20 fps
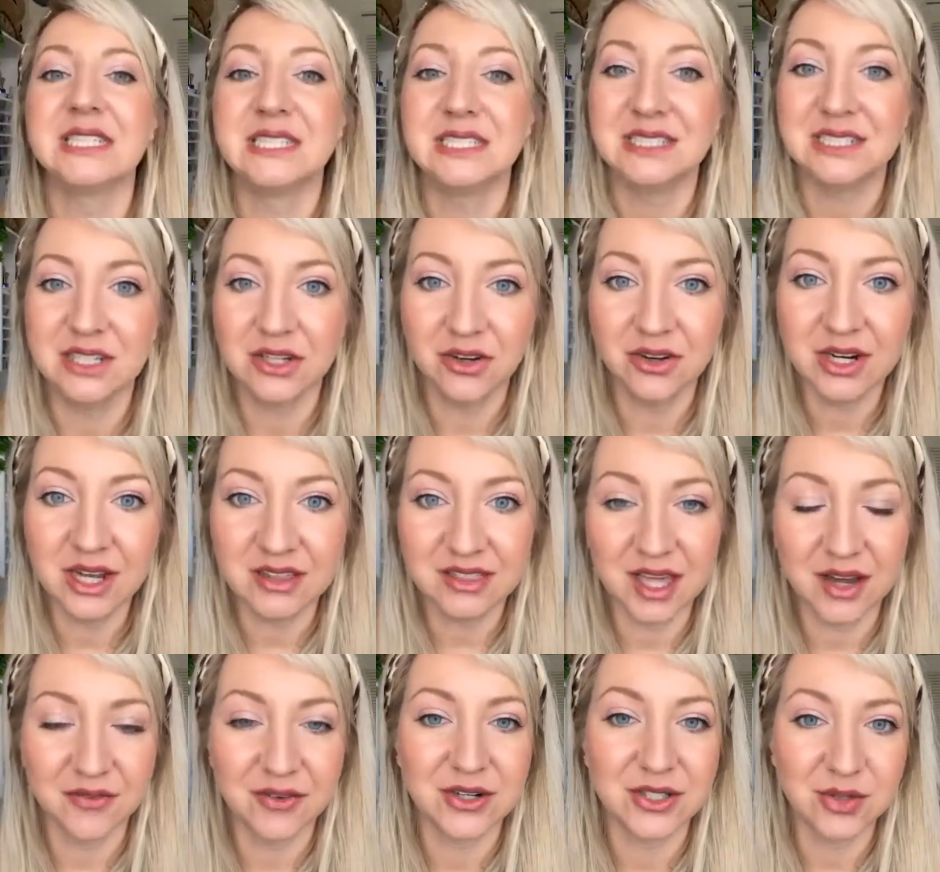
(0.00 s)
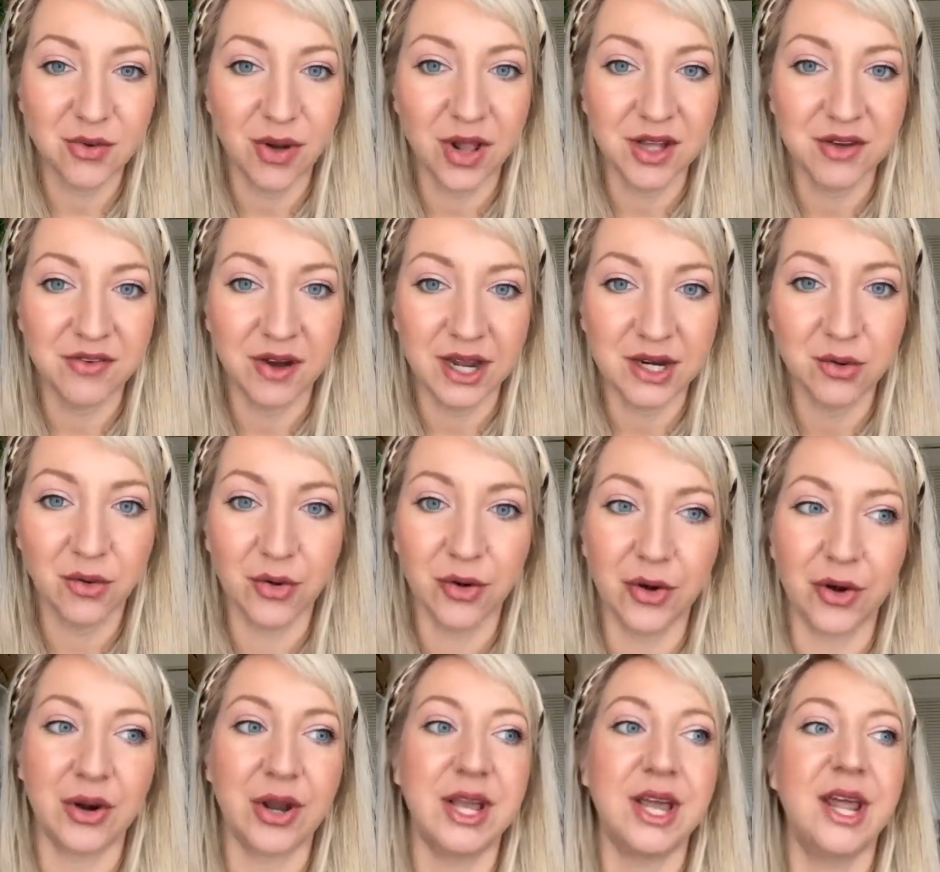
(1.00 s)
still get that first qualifying
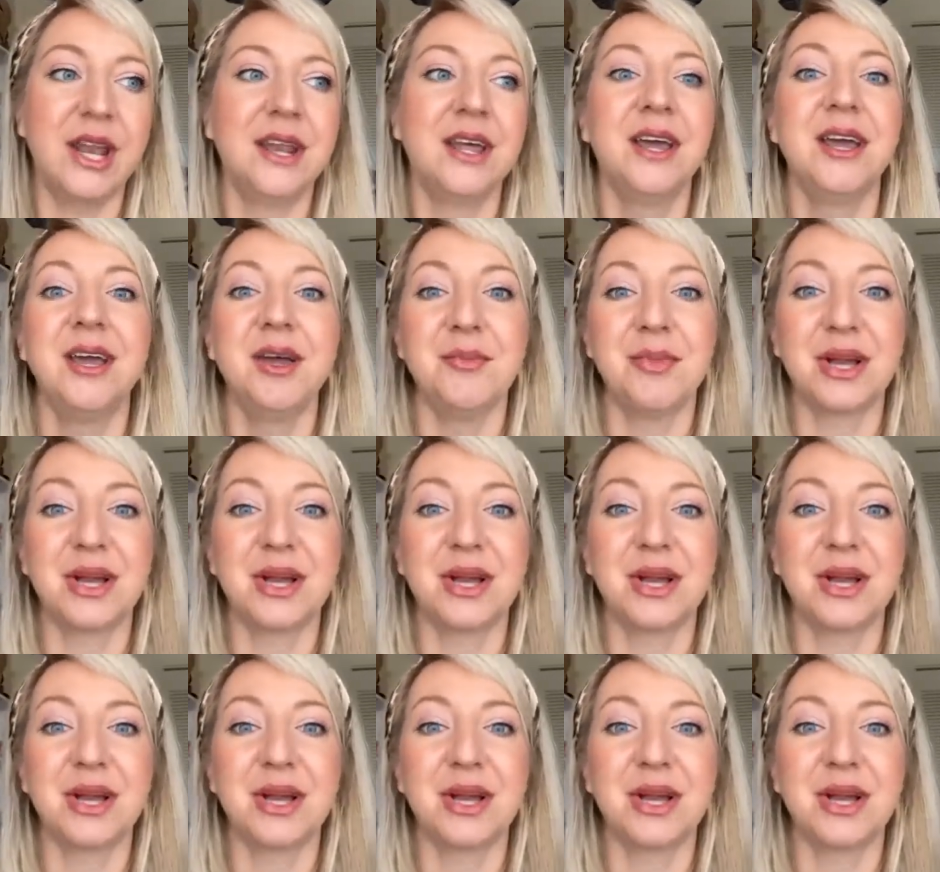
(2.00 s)
order in